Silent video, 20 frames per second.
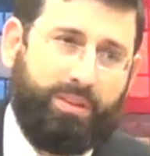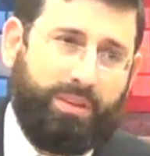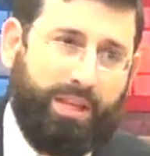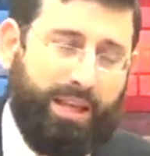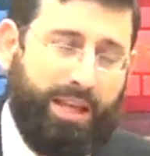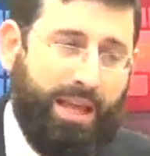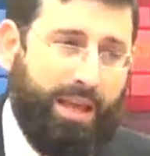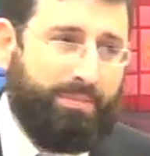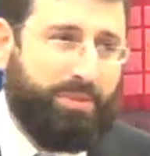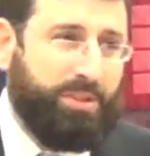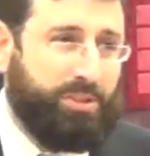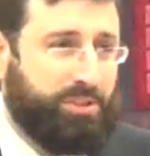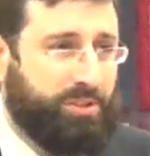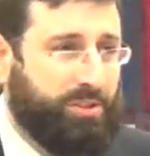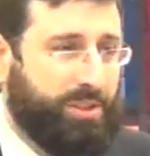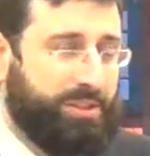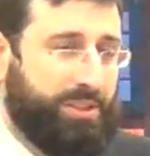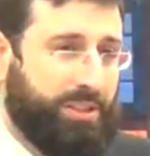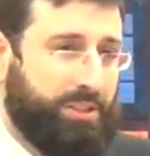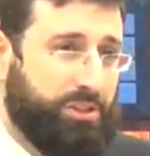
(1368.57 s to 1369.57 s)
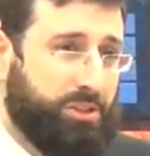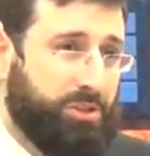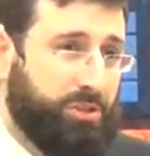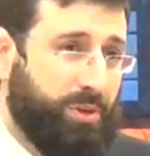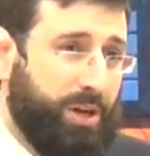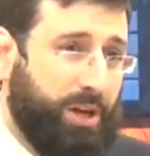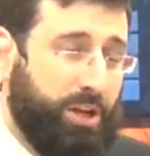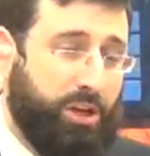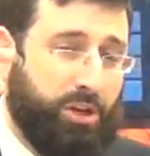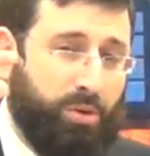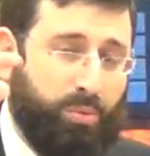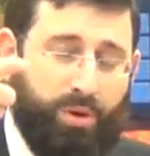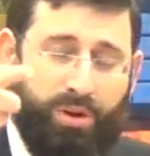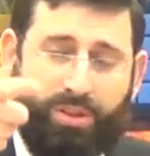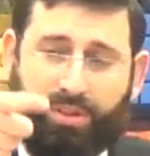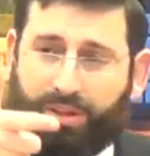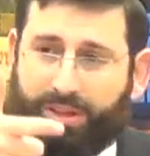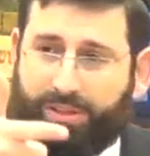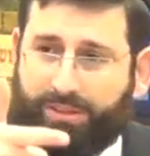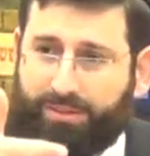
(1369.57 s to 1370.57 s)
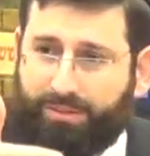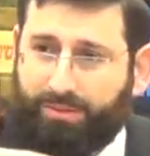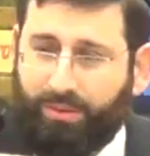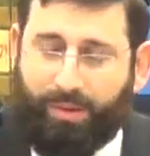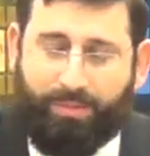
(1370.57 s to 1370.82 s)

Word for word: They came to Yeshua and said, Yeshua, you're worthless.